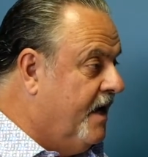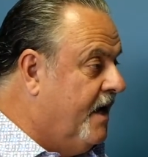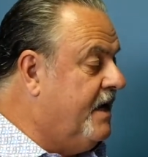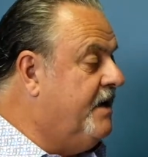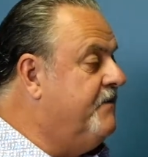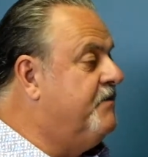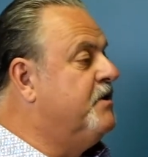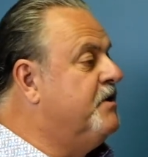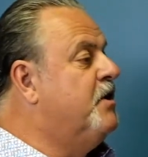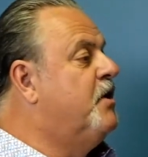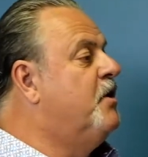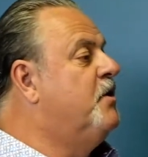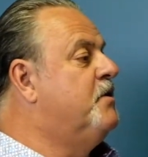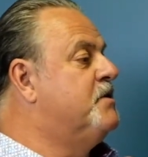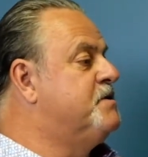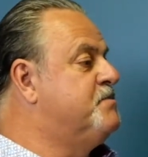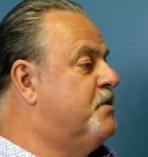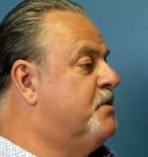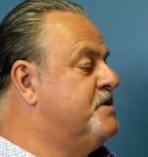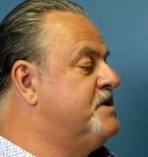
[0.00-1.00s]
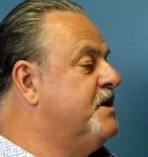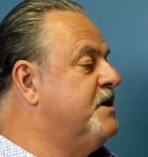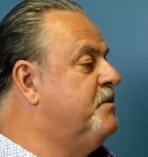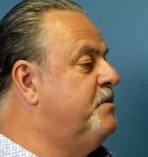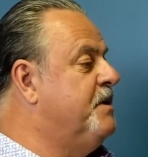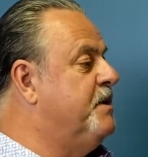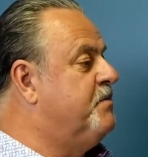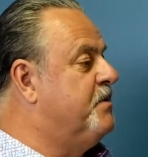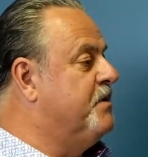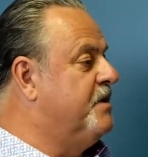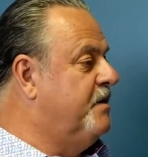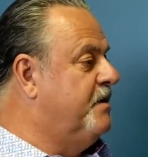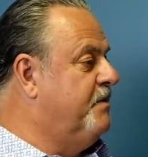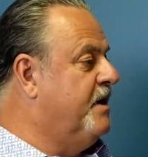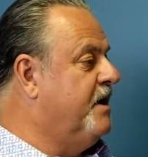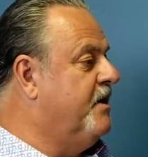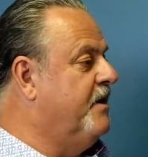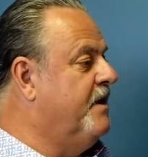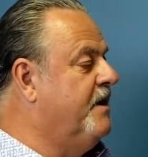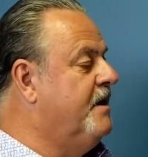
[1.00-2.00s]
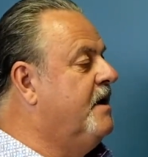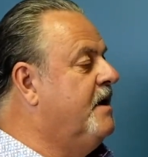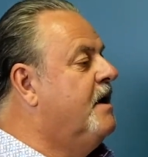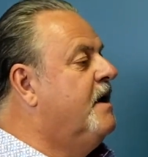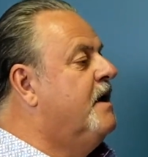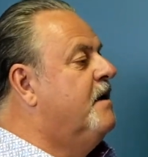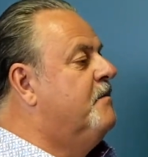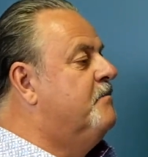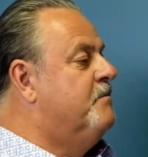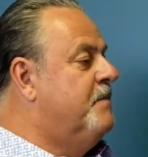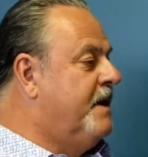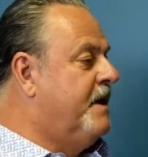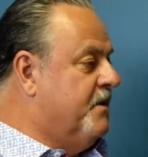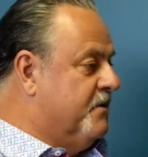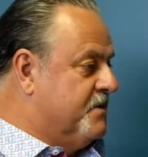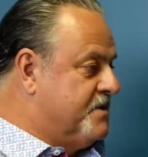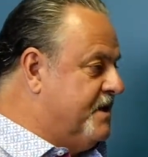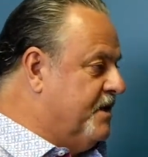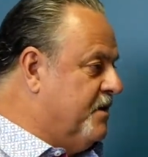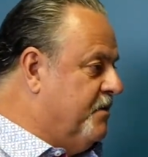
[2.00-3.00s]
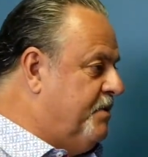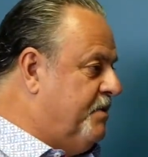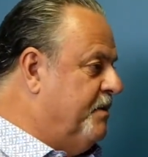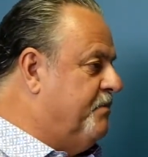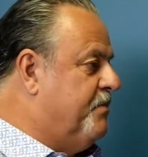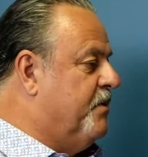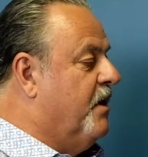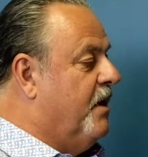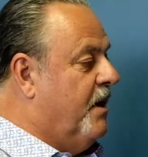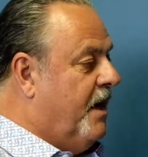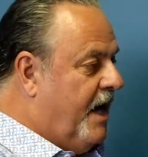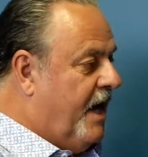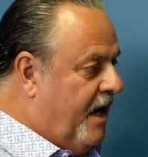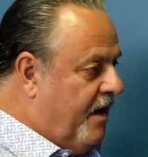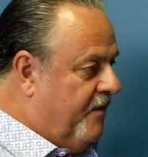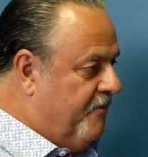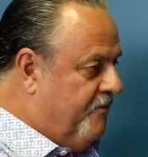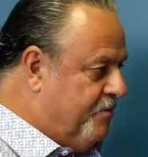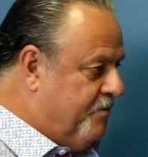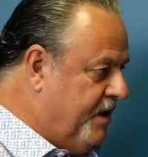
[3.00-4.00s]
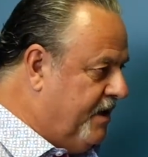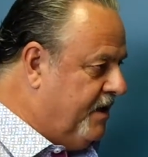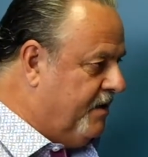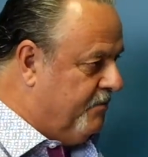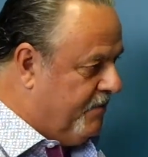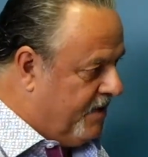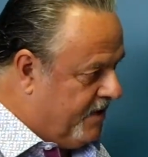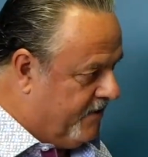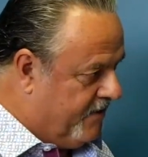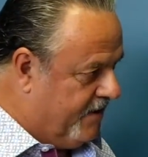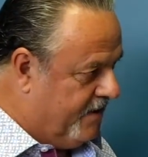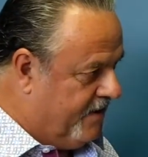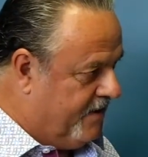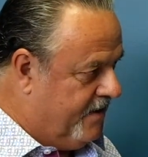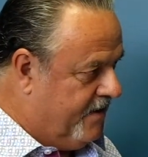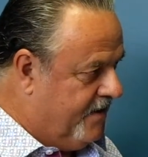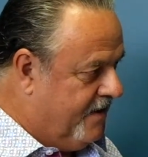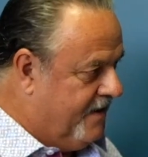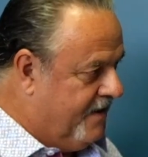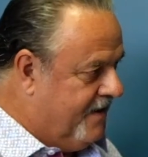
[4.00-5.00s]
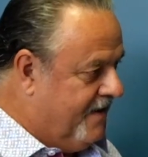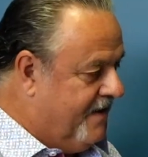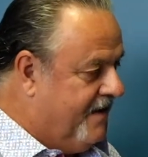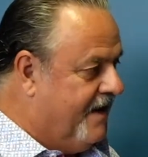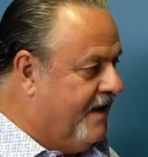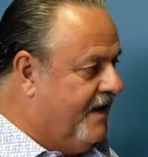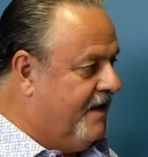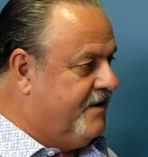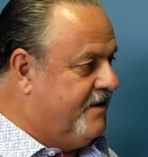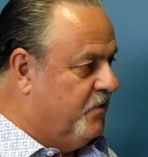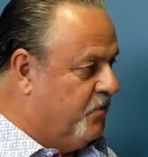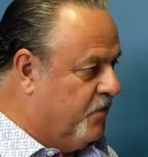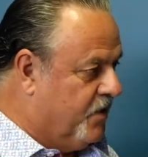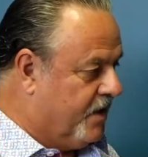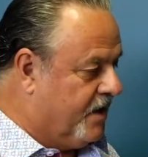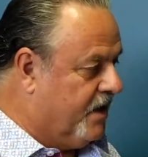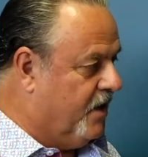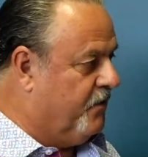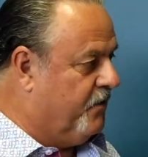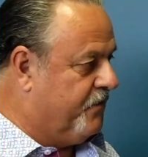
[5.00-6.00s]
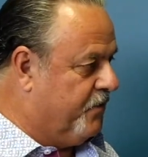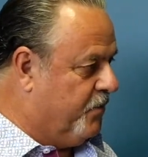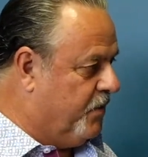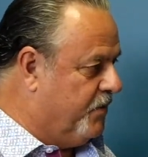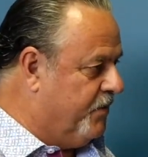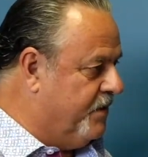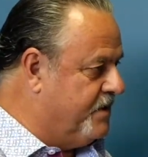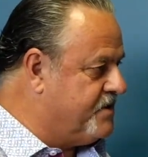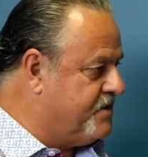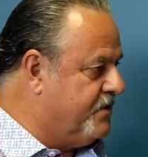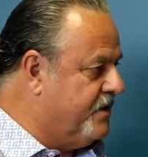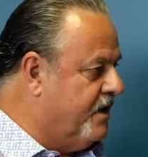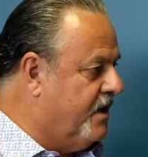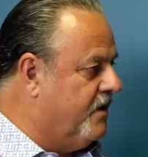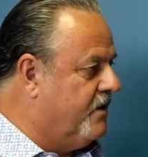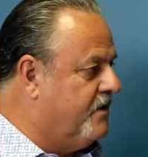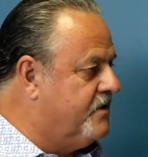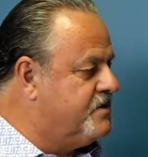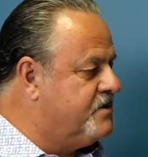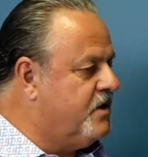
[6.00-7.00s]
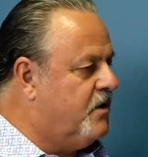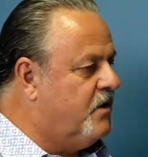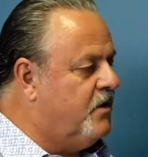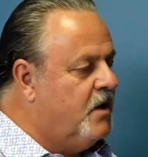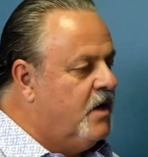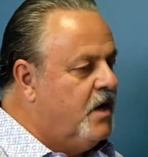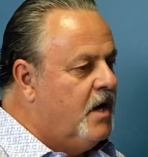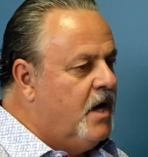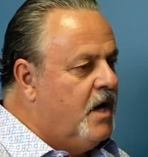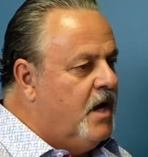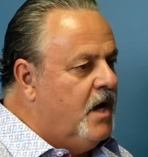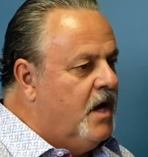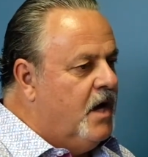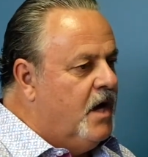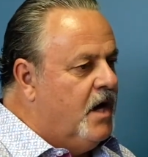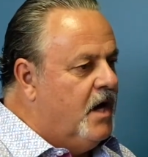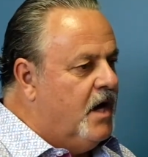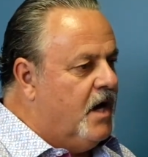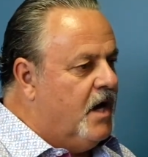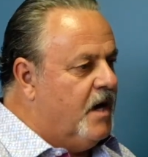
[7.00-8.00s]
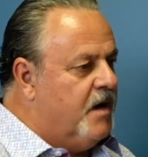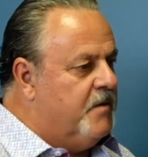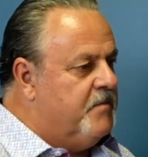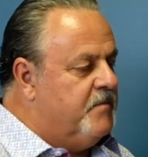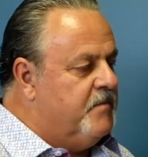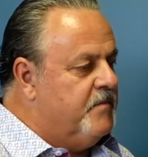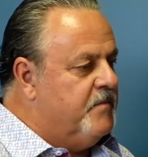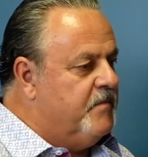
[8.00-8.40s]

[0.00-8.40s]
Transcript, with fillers: And even though there's more single people than married, many of those single people have been married mm. and didn't work out for one reason or another. So mm -hmm.